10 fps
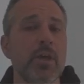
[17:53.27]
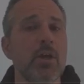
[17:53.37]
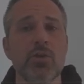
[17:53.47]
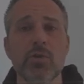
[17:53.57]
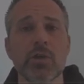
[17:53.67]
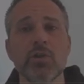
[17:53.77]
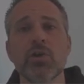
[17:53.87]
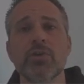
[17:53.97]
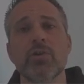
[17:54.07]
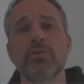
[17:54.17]
You can
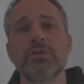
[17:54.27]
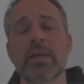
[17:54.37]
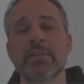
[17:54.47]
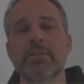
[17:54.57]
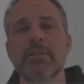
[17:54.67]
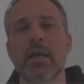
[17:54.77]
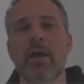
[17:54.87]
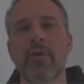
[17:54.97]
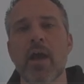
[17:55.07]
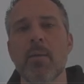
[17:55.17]
look at those tests and see
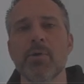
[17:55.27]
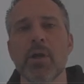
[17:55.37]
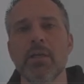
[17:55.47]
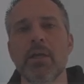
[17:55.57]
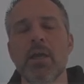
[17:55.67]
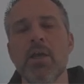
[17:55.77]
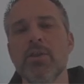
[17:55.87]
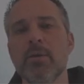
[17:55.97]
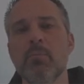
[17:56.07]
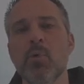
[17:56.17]
how they operate.
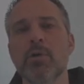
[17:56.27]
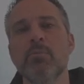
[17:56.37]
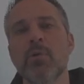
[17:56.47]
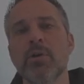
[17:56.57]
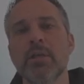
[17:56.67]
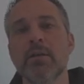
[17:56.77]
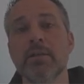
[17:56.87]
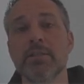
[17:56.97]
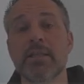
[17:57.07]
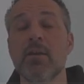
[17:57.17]
The important point here
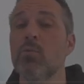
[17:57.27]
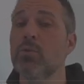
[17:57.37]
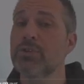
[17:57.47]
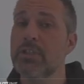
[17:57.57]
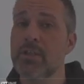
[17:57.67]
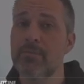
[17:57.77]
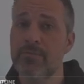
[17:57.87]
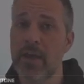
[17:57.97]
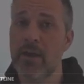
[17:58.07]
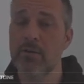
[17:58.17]
is that we'll see them
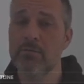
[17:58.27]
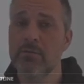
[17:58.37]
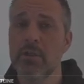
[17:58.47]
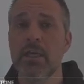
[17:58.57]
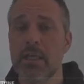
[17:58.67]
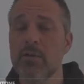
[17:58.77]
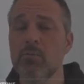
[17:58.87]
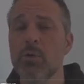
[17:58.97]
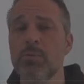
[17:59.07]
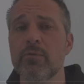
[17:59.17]
fail.
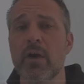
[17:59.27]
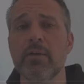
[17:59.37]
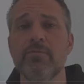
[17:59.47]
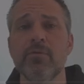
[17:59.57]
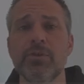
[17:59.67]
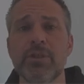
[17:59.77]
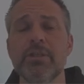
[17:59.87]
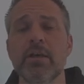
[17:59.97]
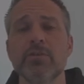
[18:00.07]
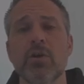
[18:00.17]
It will provide full
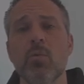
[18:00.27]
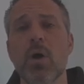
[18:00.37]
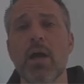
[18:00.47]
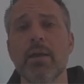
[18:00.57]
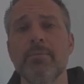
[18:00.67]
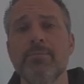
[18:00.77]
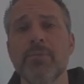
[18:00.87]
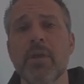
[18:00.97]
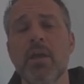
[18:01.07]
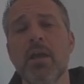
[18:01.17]
details on why.
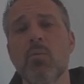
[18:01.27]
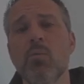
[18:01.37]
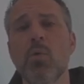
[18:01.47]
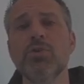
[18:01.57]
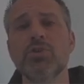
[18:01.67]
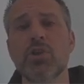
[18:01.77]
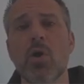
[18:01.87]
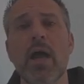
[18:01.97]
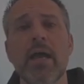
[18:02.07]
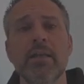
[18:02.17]
We'll just
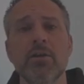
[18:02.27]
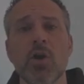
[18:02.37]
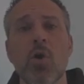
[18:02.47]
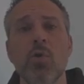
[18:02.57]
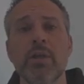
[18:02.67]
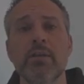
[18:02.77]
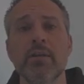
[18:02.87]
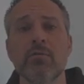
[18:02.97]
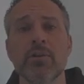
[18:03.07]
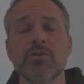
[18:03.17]
go ahead and code in
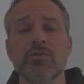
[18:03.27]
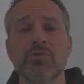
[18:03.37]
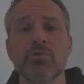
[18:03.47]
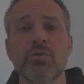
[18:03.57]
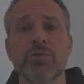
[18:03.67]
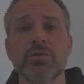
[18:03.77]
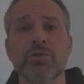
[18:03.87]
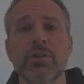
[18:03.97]
the original source,